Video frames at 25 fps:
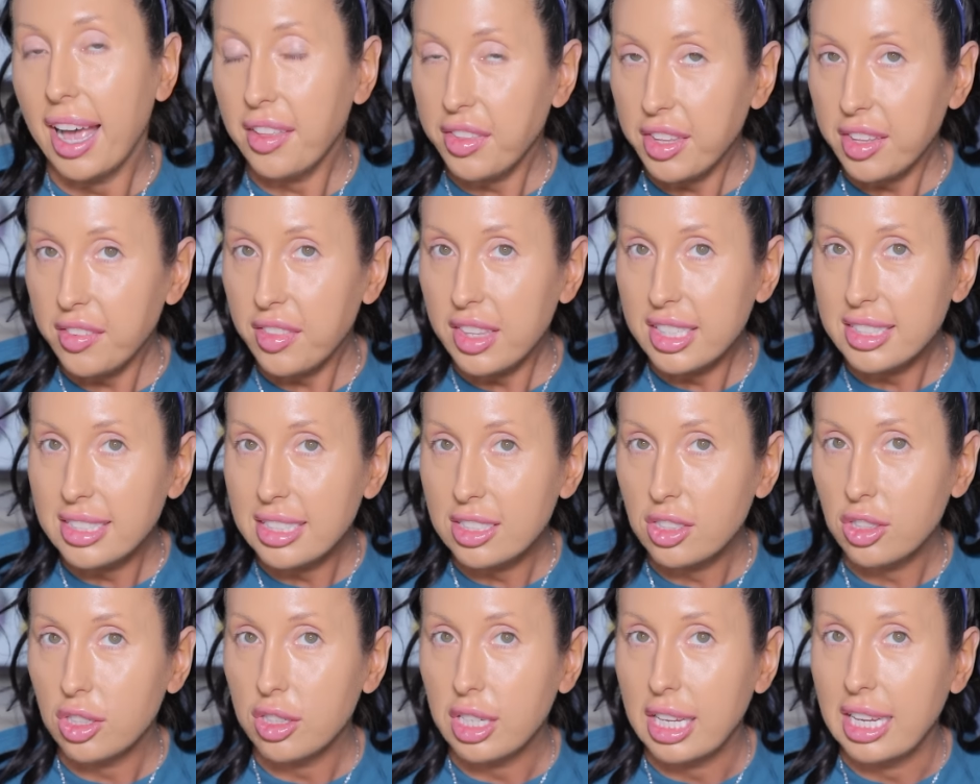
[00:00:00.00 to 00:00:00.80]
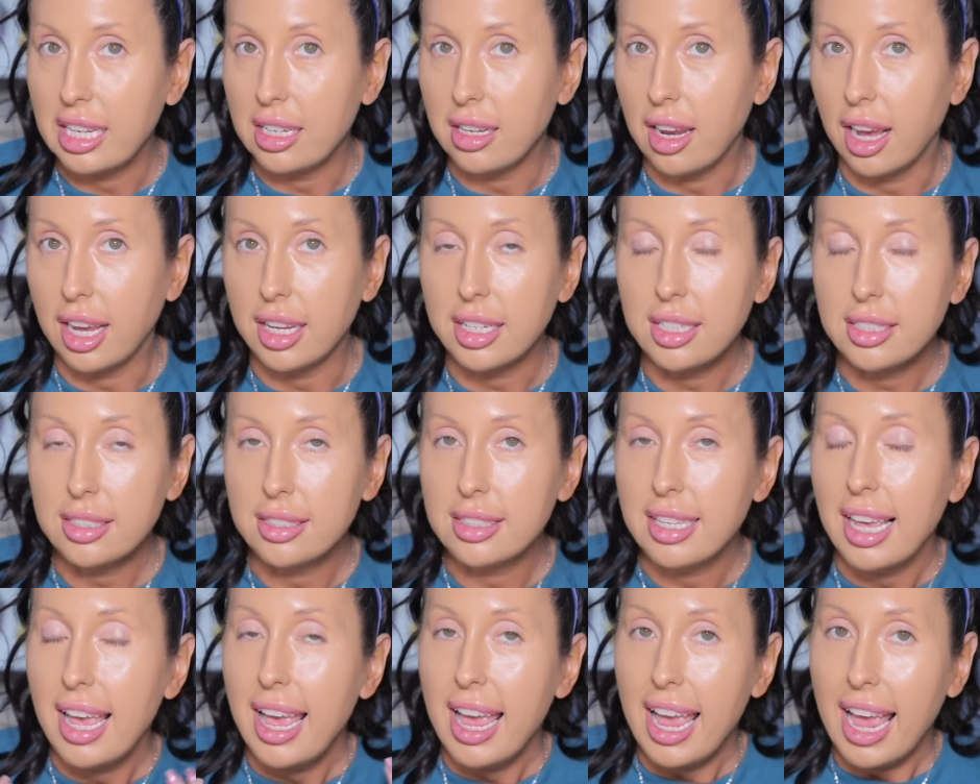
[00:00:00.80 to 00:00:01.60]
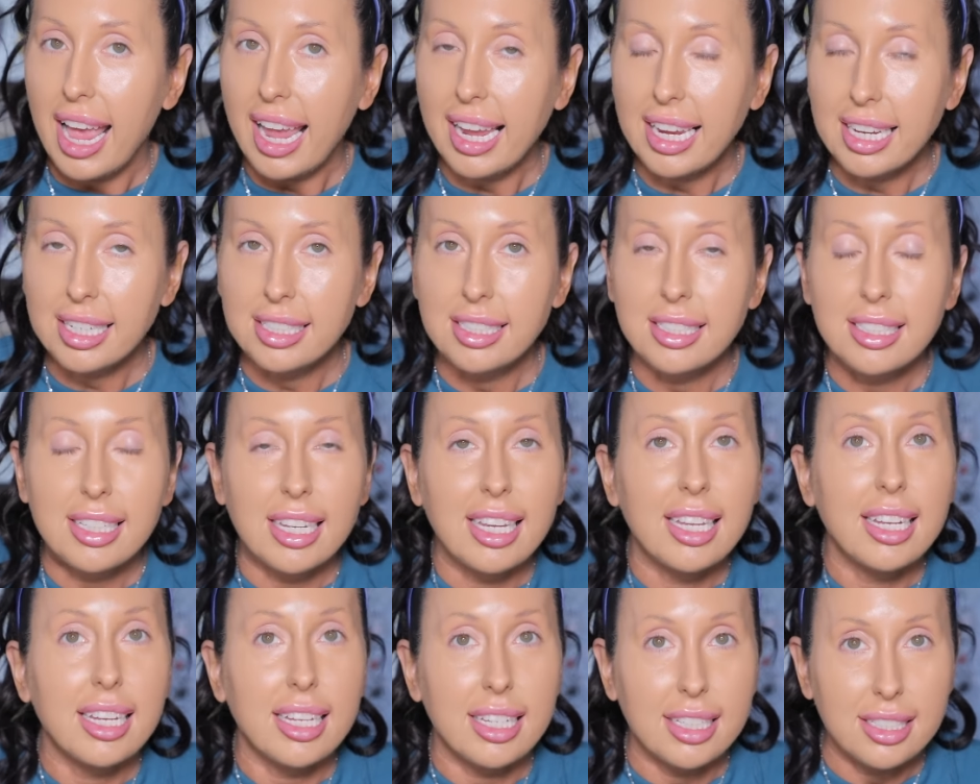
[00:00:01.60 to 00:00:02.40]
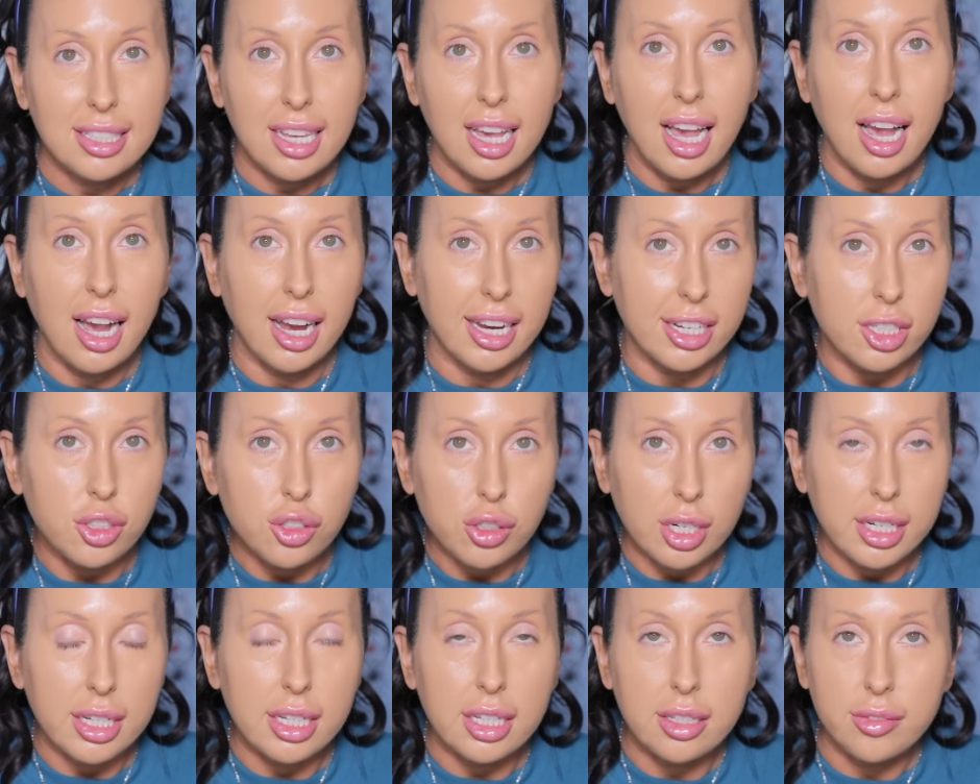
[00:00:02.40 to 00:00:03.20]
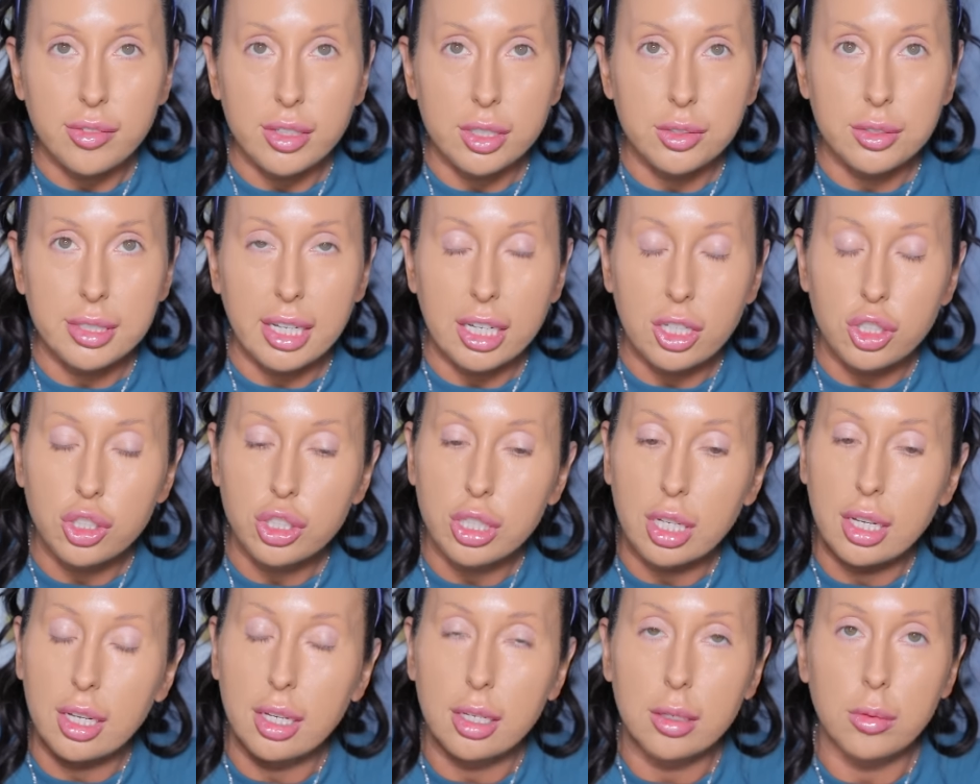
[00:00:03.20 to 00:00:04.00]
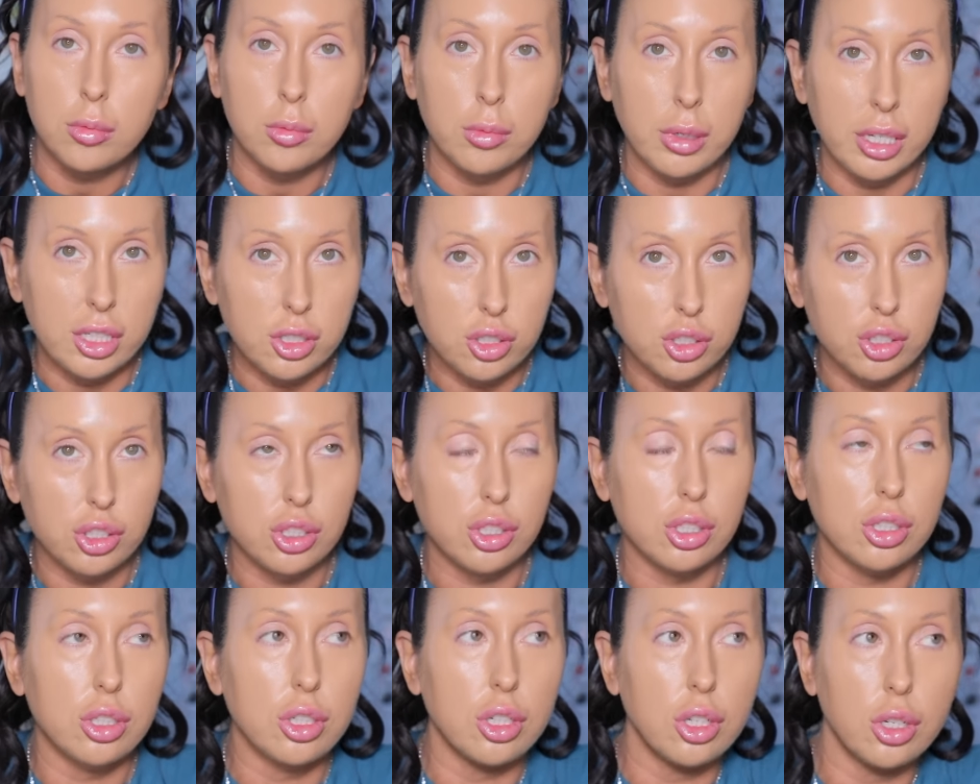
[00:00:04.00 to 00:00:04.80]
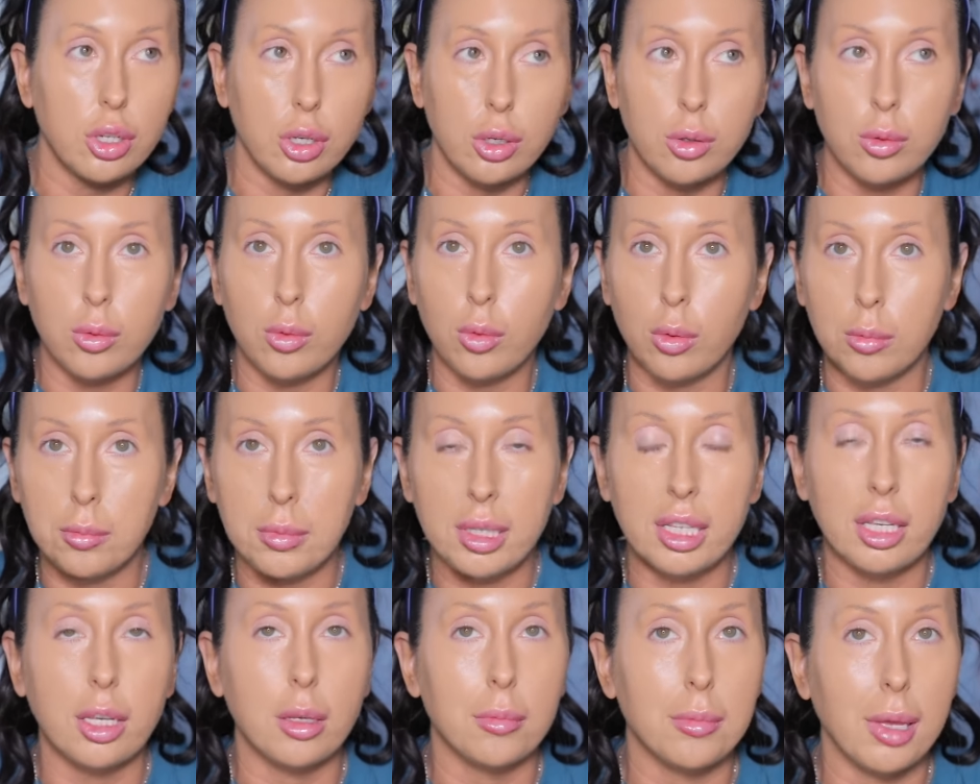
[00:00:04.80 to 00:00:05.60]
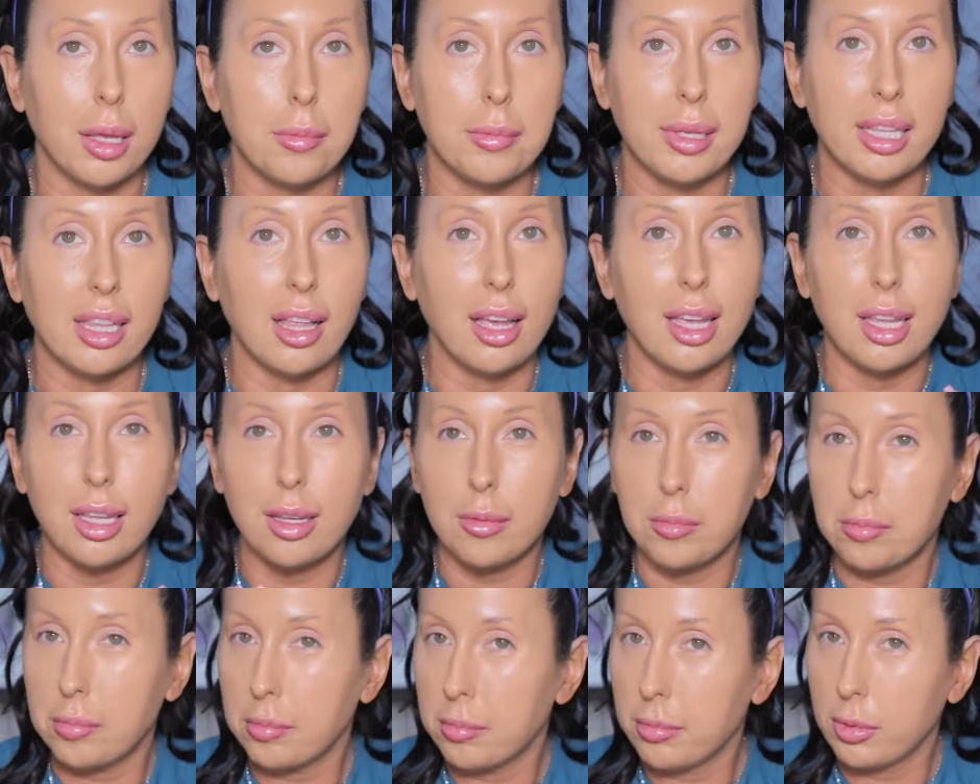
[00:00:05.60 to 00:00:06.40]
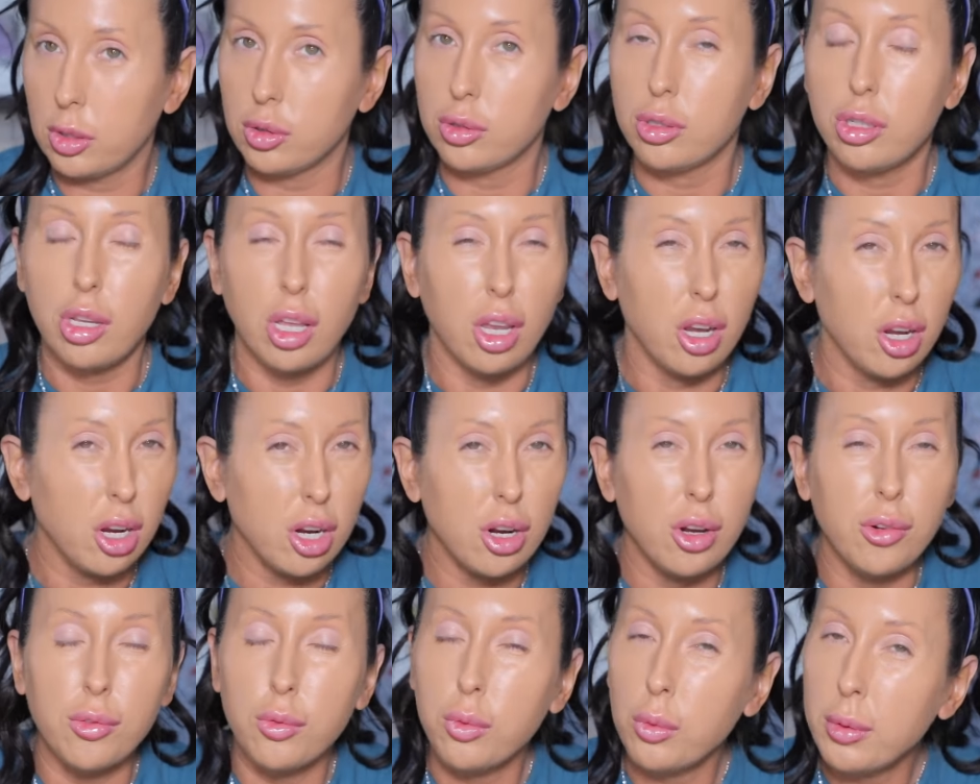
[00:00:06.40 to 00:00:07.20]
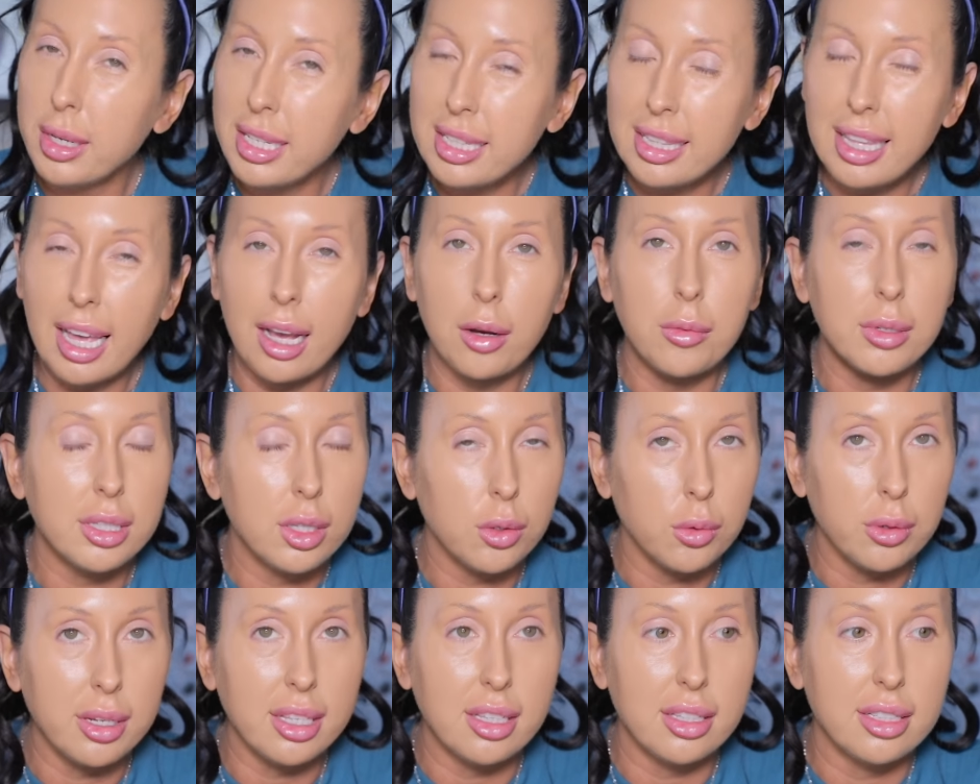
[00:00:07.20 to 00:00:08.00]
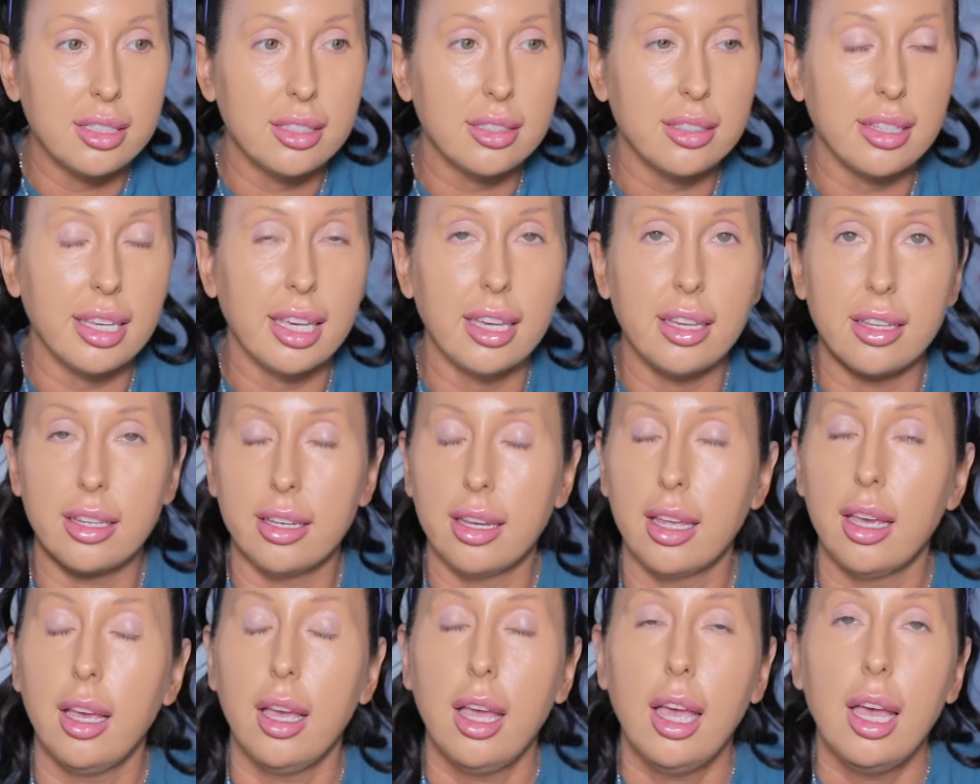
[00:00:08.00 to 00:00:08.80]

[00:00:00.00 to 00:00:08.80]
I think this is looking nice, and it is a hydrating foundation, which, you know, normally maybe like you should avoid that with oily skin,